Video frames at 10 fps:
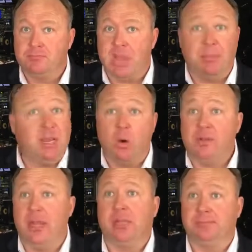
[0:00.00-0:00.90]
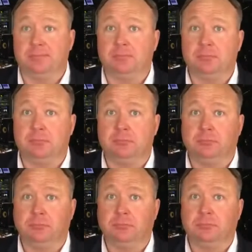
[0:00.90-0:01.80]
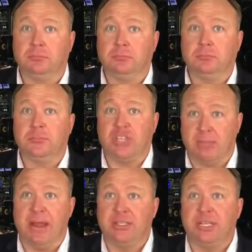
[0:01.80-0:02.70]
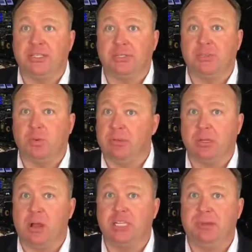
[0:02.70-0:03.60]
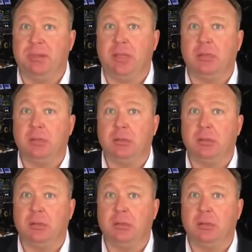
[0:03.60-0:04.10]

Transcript: I'm going to go on to the end. Just like my ancestors, whatever the cost may be,